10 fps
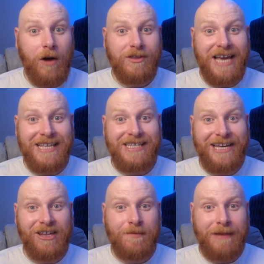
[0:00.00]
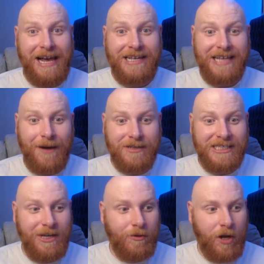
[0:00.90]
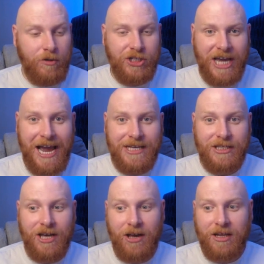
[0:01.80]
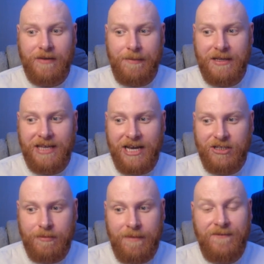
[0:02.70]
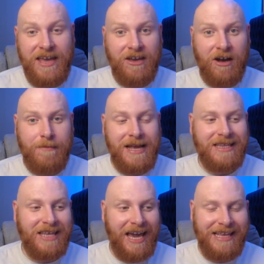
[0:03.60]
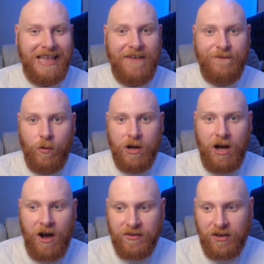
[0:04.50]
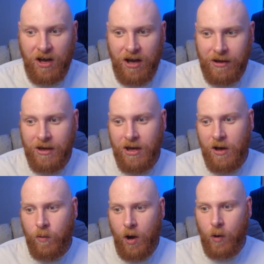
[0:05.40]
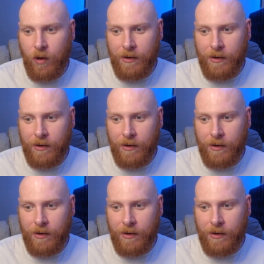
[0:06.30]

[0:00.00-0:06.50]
10 seasons played now and still no change in terms of the reputation. Benfica maintain their 4.5-star worldwide